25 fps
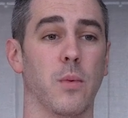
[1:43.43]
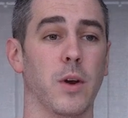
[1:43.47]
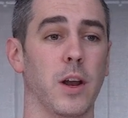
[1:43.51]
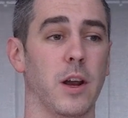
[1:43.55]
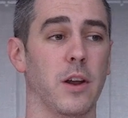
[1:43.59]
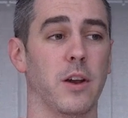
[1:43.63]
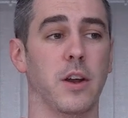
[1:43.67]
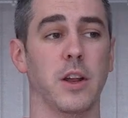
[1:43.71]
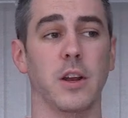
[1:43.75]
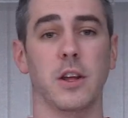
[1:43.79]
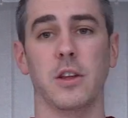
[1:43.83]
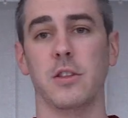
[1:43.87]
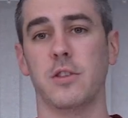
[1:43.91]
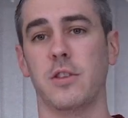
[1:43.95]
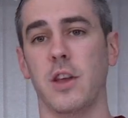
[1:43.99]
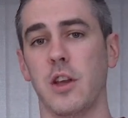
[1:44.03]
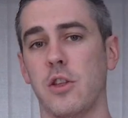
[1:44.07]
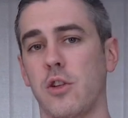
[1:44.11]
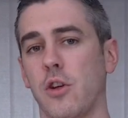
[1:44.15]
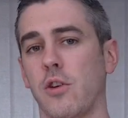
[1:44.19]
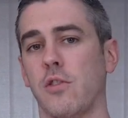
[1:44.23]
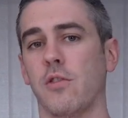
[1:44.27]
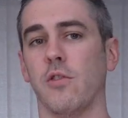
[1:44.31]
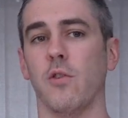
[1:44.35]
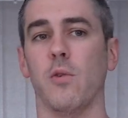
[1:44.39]
we're looking at
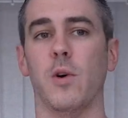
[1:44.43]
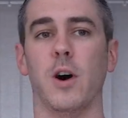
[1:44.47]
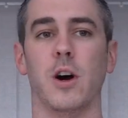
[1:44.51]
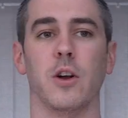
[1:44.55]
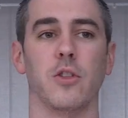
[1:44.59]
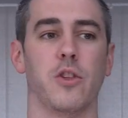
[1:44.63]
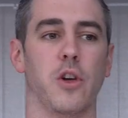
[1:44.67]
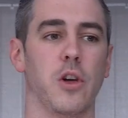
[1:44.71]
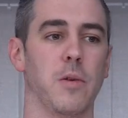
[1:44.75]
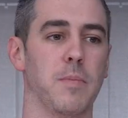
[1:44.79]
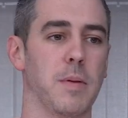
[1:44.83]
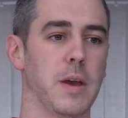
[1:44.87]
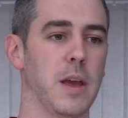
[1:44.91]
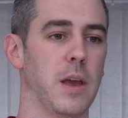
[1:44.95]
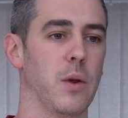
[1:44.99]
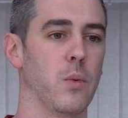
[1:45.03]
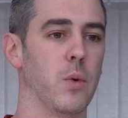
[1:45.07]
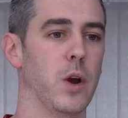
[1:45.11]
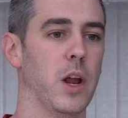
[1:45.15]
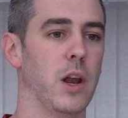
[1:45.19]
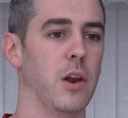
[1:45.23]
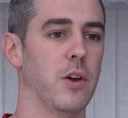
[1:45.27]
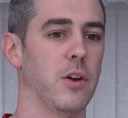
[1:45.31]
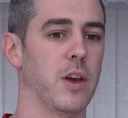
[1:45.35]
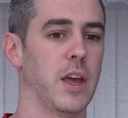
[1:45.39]
digital RGB.
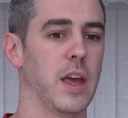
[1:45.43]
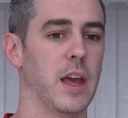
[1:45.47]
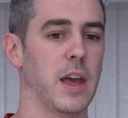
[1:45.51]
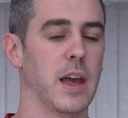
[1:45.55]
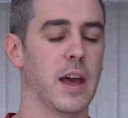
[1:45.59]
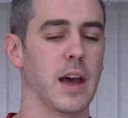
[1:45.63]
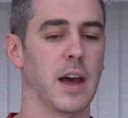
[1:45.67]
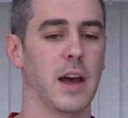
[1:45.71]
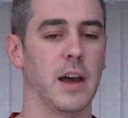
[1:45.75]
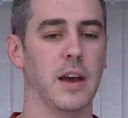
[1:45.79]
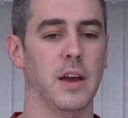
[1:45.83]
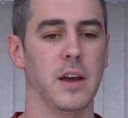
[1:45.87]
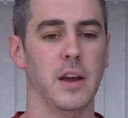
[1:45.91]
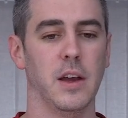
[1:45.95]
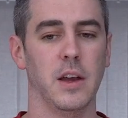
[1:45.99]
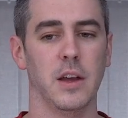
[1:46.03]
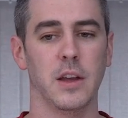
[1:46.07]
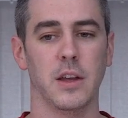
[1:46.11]
We're looking at,